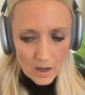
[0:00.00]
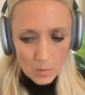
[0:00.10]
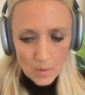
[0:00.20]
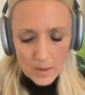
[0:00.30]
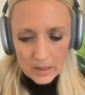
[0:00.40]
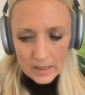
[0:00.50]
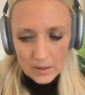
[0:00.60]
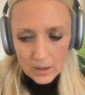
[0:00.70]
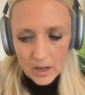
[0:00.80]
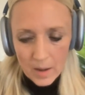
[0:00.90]
a woman
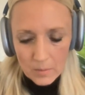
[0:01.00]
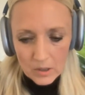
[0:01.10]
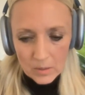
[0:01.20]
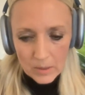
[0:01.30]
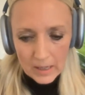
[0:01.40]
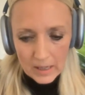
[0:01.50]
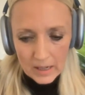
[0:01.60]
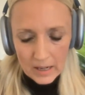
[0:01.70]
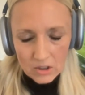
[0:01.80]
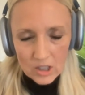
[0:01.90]
leader comes to me
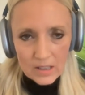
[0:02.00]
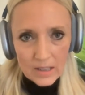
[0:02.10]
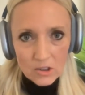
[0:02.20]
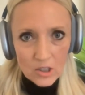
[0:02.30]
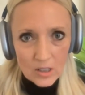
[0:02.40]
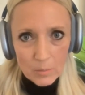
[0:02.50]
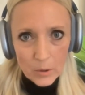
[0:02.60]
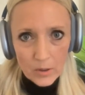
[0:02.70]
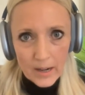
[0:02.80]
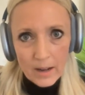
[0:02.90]
and she says she's
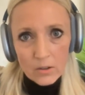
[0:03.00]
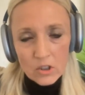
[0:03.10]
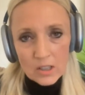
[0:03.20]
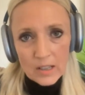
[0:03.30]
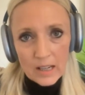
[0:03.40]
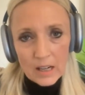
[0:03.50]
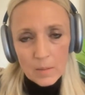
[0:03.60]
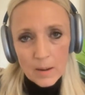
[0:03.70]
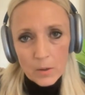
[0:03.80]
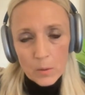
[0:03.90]
burned out, she's thinking
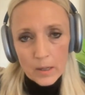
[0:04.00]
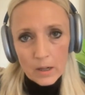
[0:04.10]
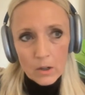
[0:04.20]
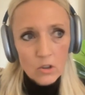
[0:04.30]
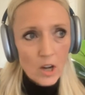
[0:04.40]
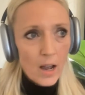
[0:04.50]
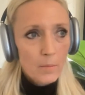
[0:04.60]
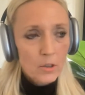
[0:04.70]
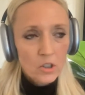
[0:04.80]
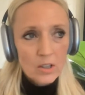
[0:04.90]
about quitting her
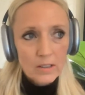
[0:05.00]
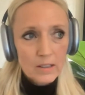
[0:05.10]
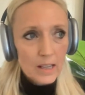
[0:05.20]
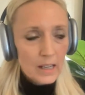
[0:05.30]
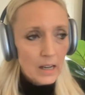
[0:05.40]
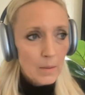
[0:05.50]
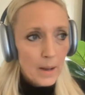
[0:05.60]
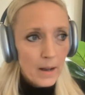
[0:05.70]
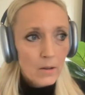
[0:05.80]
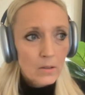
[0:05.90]
job or she's thinking
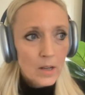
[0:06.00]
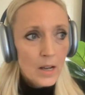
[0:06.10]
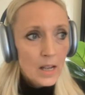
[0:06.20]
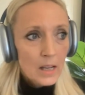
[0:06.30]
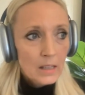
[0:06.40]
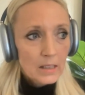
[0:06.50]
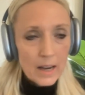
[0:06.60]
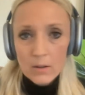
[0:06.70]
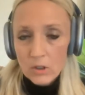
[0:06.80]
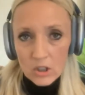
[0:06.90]
about
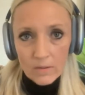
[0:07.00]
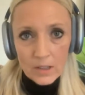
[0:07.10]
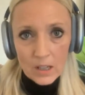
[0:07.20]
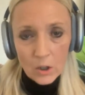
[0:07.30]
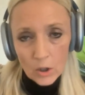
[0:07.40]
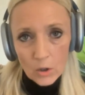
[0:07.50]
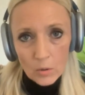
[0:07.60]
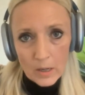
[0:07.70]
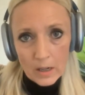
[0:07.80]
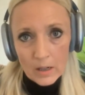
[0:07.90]
downshifting her
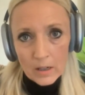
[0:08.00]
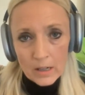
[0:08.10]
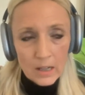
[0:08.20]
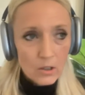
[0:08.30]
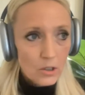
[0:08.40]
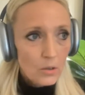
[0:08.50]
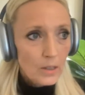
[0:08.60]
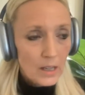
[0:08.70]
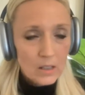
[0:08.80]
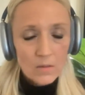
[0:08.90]
career into
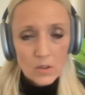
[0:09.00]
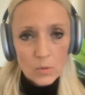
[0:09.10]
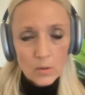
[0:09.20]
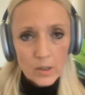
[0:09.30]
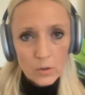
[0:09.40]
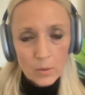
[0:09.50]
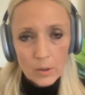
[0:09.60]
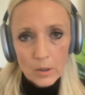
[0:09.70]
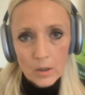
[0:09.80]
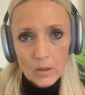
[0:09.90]
an individual
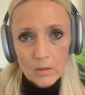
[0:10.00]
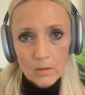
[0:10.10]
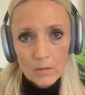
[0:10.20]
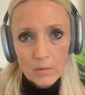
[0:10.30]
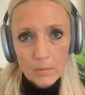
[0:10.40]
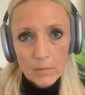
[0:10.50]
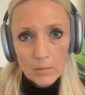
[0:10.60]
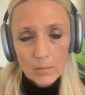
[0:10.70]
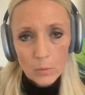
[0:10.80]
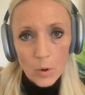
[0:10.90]
contributor
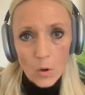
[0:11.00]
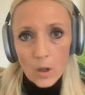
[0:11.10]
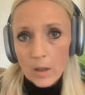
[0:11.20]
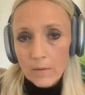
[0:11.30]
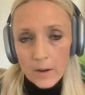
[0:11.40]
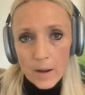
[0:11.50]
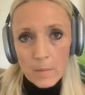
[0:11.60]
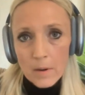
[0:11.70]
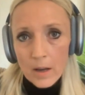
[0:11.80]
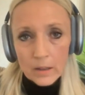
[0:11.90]
role
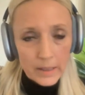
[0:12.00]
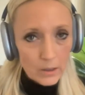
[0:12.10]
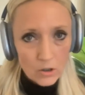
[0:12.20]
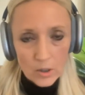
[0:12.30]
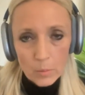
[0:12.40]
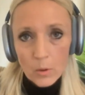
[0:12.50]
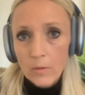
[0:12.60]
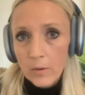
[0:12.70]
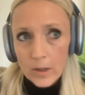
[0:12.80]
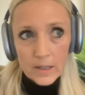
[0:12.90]
from a leadership role,
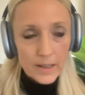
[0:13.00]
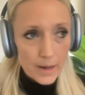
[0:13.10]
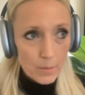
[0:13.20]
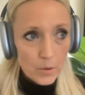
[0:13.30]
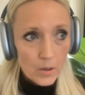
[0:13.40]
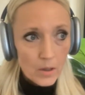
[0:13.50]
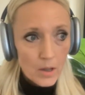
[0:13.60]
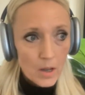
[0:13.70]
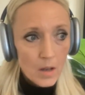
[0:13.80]
for example,